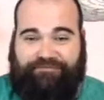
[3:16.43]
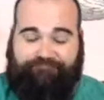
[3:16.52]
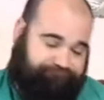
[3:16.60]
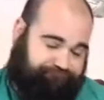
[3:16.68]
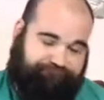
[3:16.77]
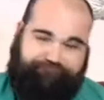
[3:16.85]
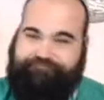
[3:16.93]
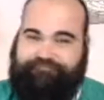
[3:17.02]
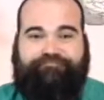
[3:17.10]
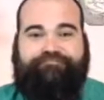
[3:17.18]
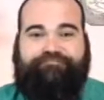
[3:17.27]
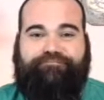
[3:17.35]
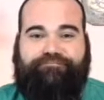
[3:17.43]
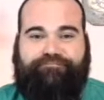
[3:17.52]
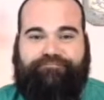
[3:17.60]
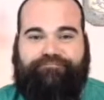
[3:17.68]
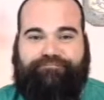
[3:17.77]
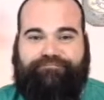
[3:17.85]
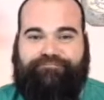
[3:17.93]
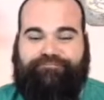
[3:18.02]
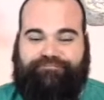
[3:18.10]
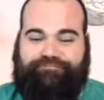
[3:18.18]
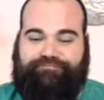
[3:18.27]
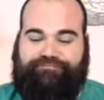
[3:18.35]

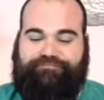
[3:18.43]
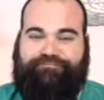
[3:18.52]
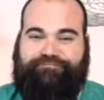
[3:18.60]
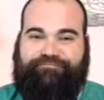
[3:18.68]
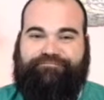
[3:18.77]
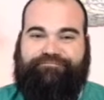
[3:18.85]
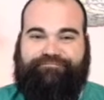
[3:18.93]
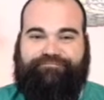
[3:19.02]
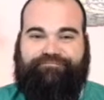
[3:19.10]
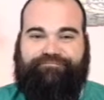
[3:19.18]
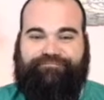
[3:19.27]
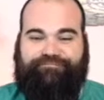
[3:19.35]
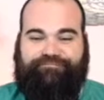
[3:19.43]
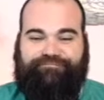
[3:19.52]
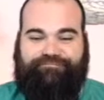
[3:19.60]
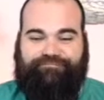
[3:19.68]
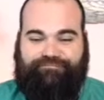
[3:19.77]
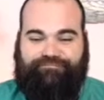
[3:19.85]
The person shown says nothing.